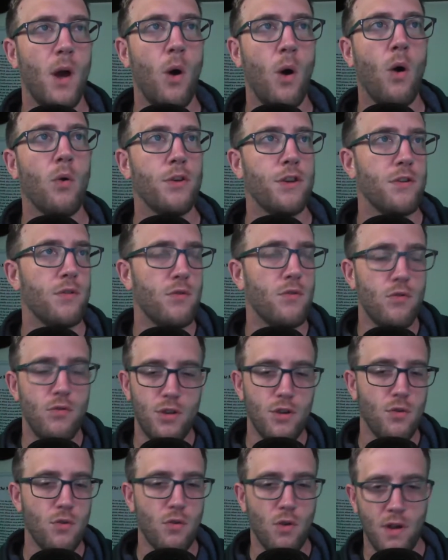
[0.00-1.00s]
Oh, you
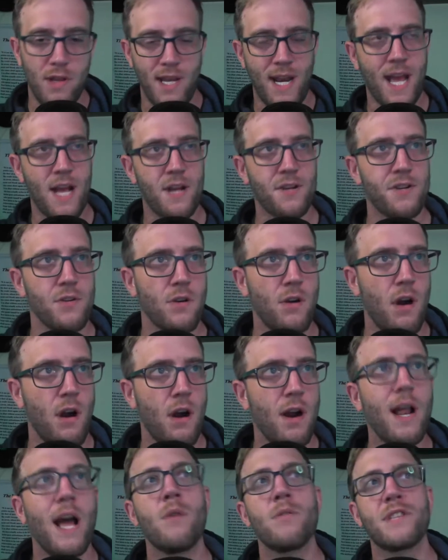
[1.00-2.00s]
you were in the National
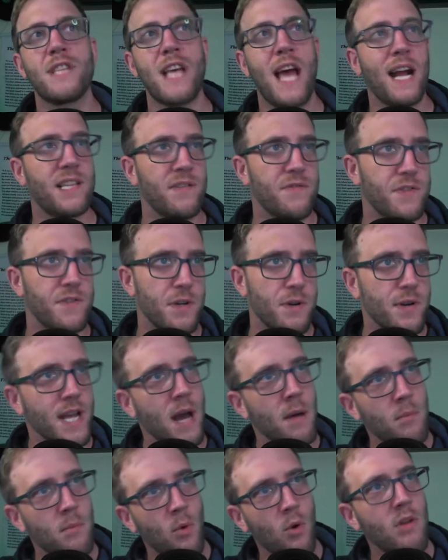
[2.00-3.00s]
Guard. I was active duty.
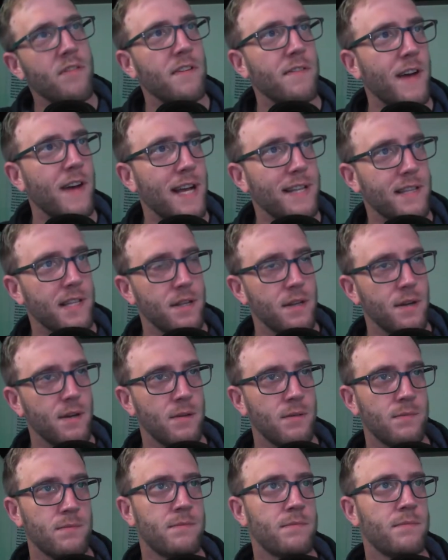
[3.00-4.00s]
I'm more of a vet than
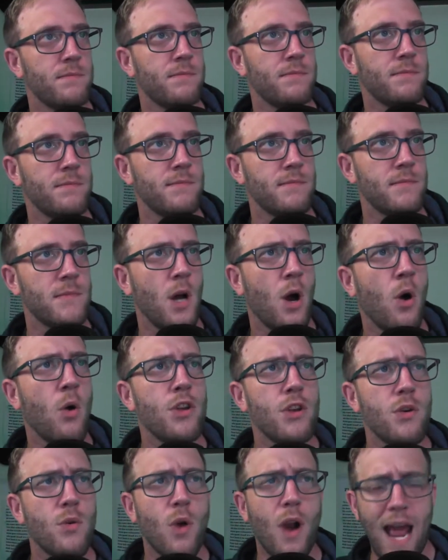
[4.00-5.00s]
you. Oh,
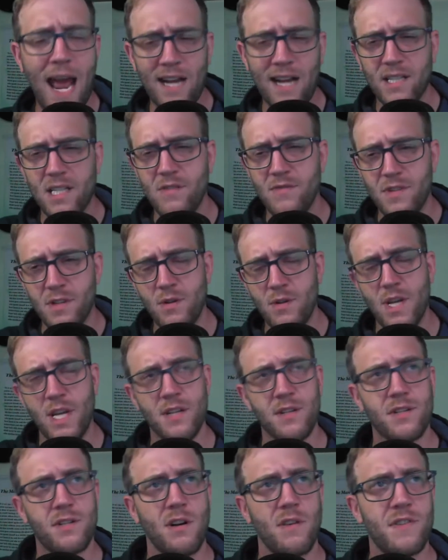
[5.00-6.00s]
you were active duty
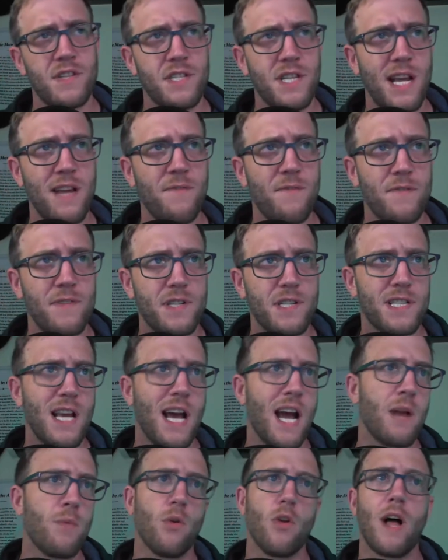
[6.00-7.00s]
and served
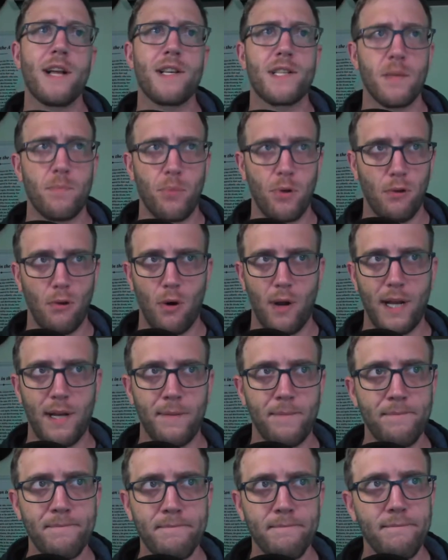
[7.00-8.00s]
stateside. Well, I deployed.
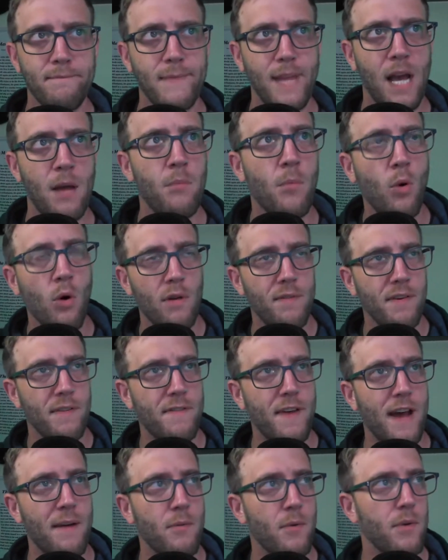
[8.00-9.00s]
I'm more of a
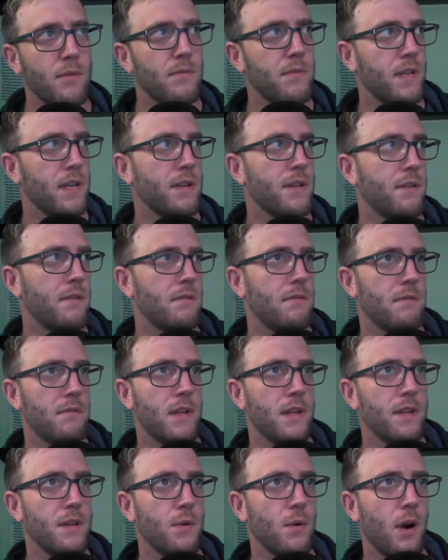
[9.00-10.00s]
vet than
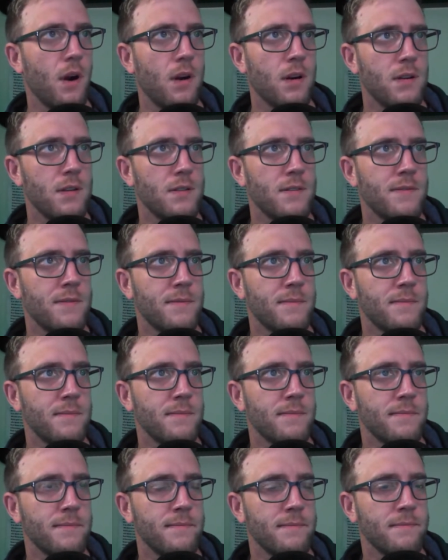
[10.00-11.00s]
than you are
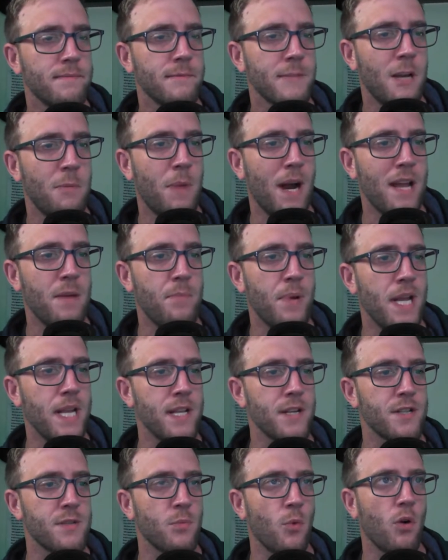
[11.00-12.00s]
my
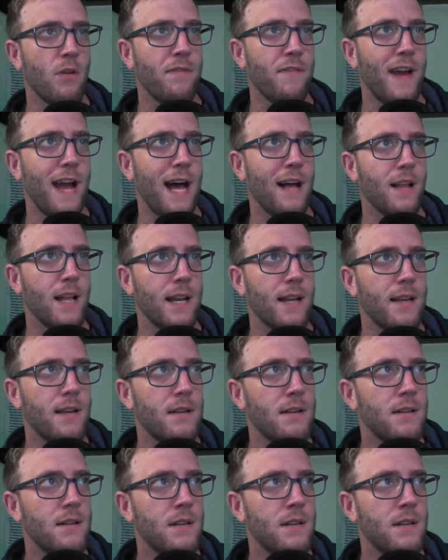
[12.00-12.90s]
opinion's more valid.